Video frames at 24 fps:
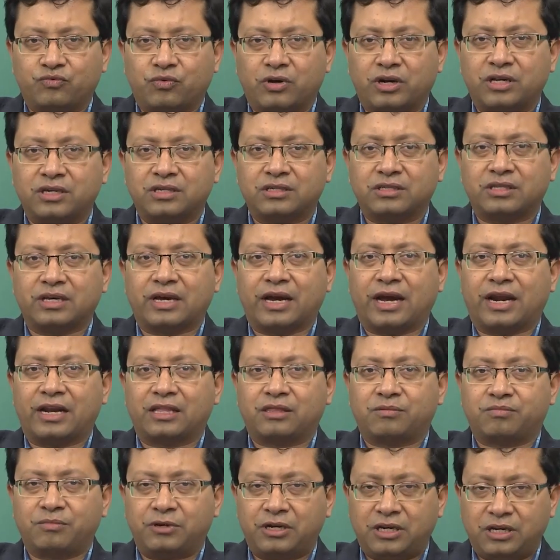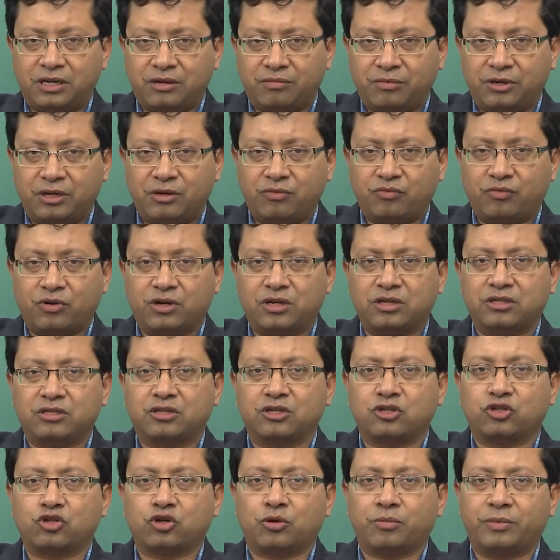one is the arithmetic mean, one is
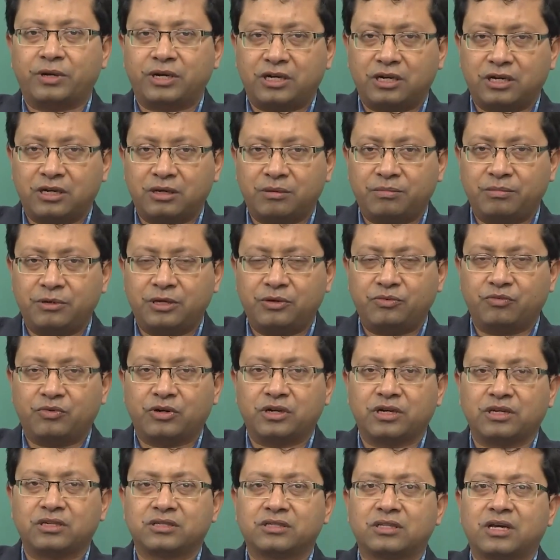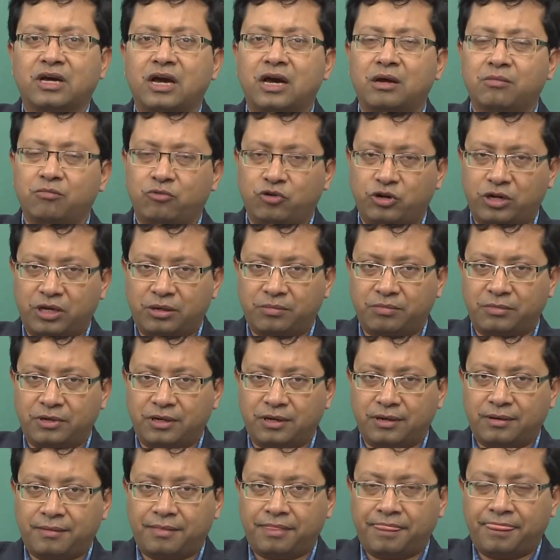the geometric mean, one is the harmonic
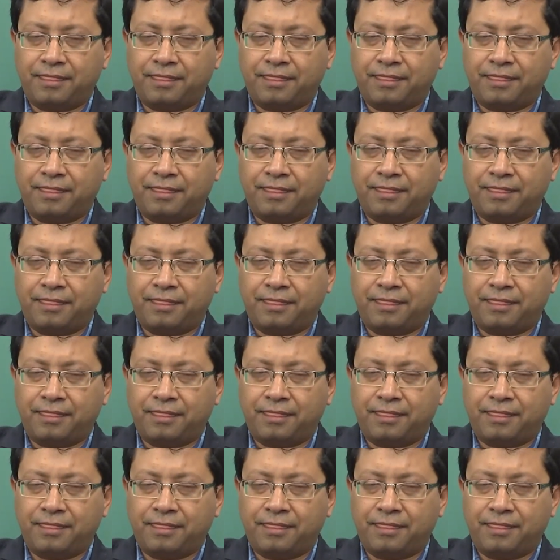mean.